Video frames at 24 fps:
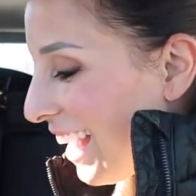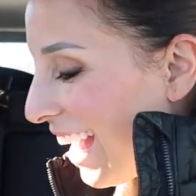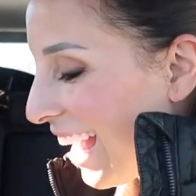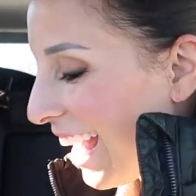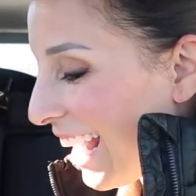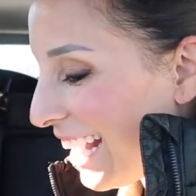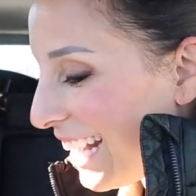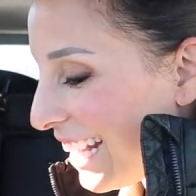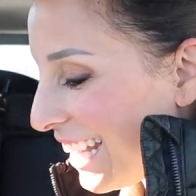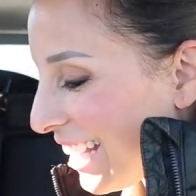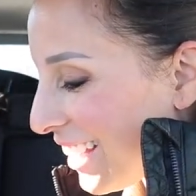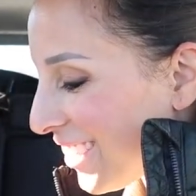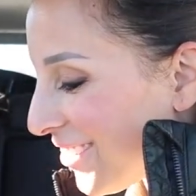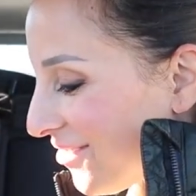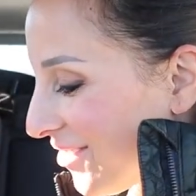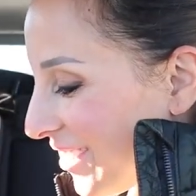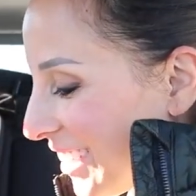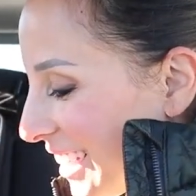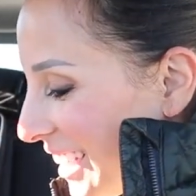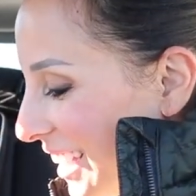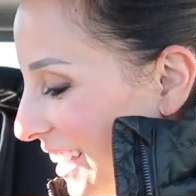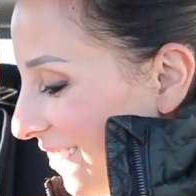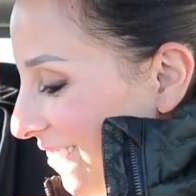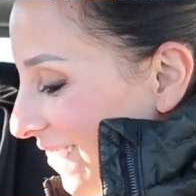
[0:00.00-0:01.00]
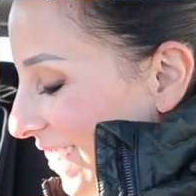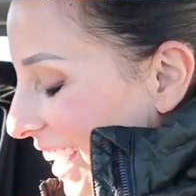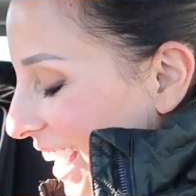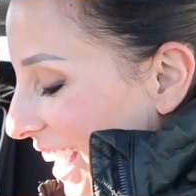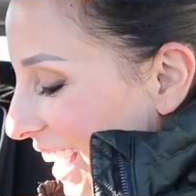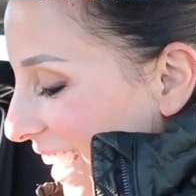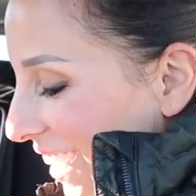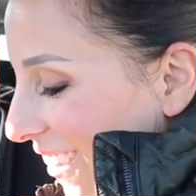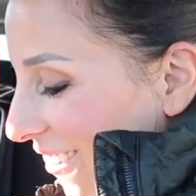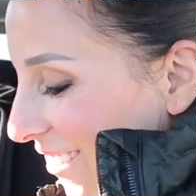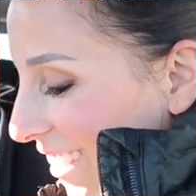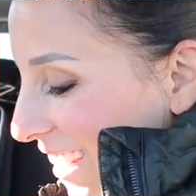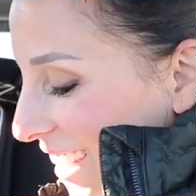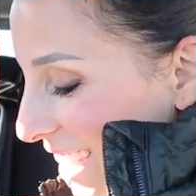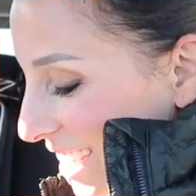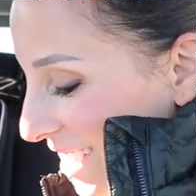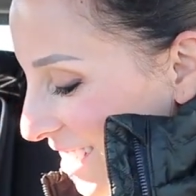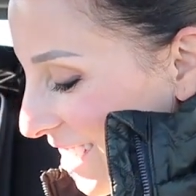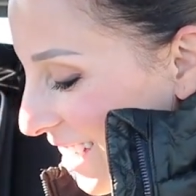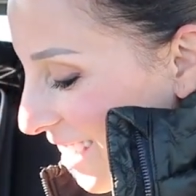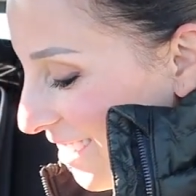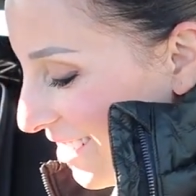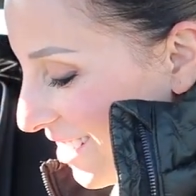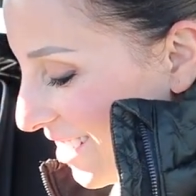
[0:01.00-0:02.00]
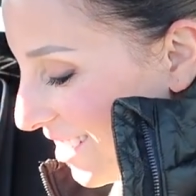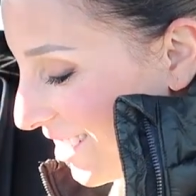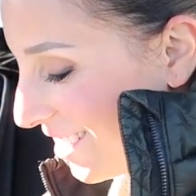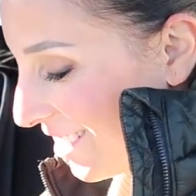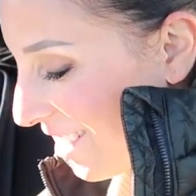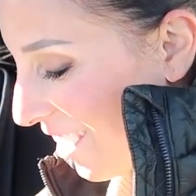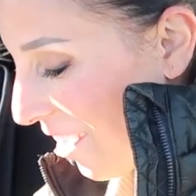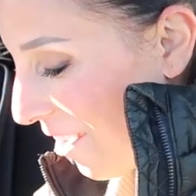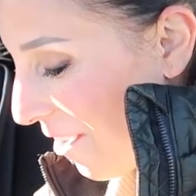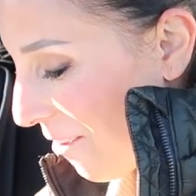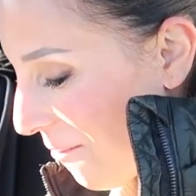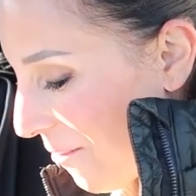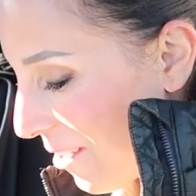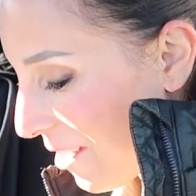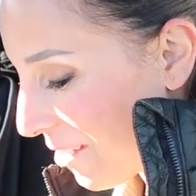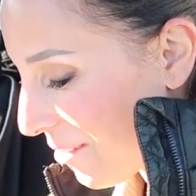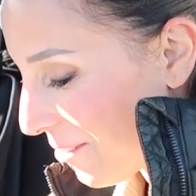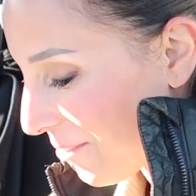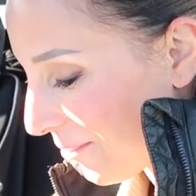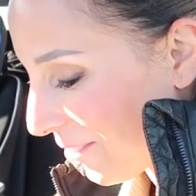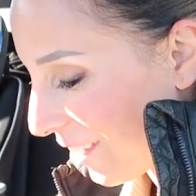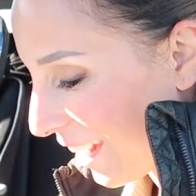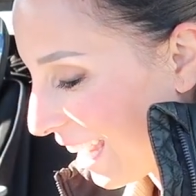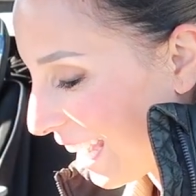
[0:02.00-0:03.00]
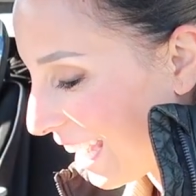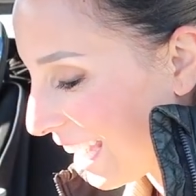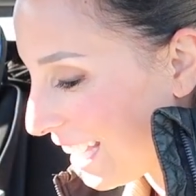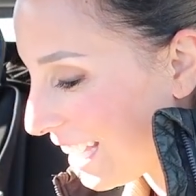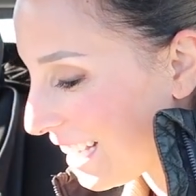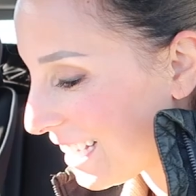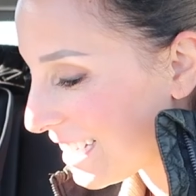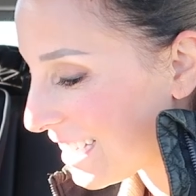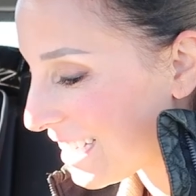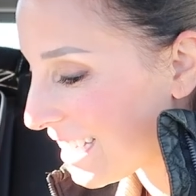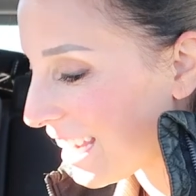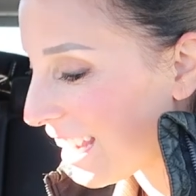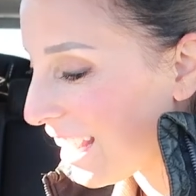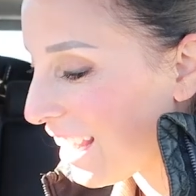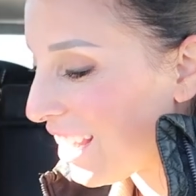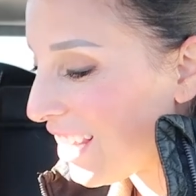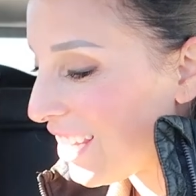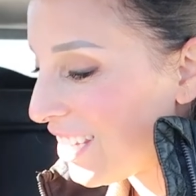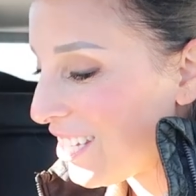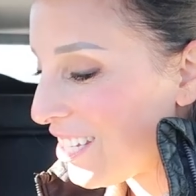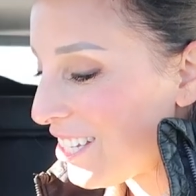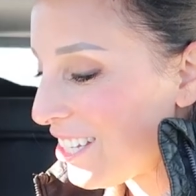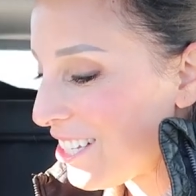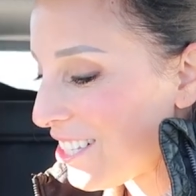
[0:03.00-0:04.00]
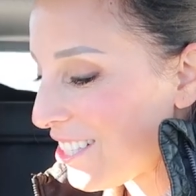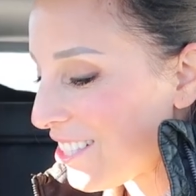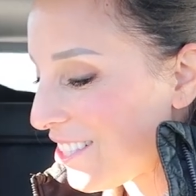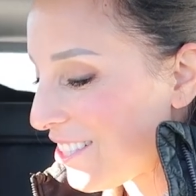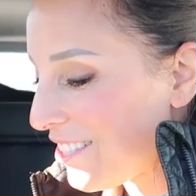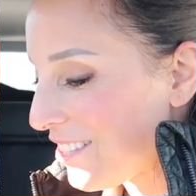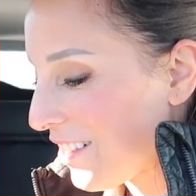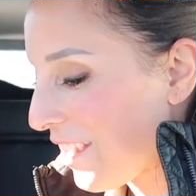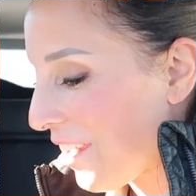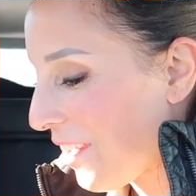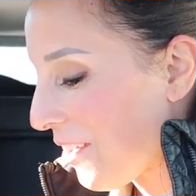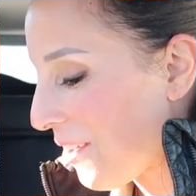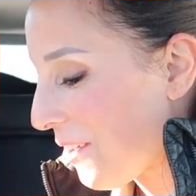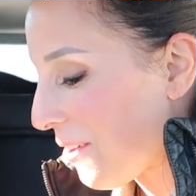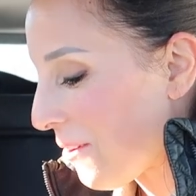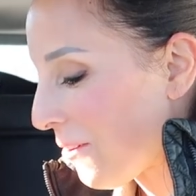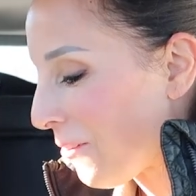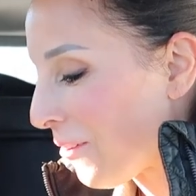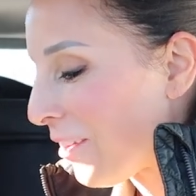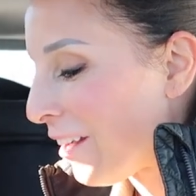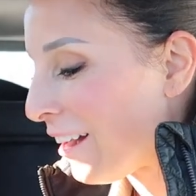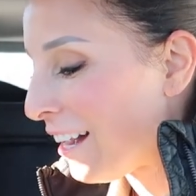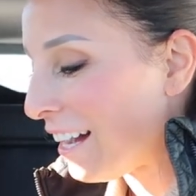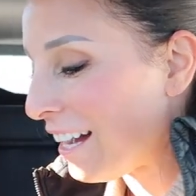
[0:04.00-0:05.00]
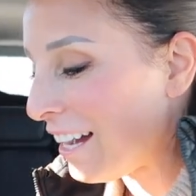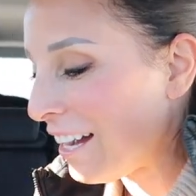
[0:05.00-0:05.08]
I can't believe it. Oh my gosh, that was so great. So,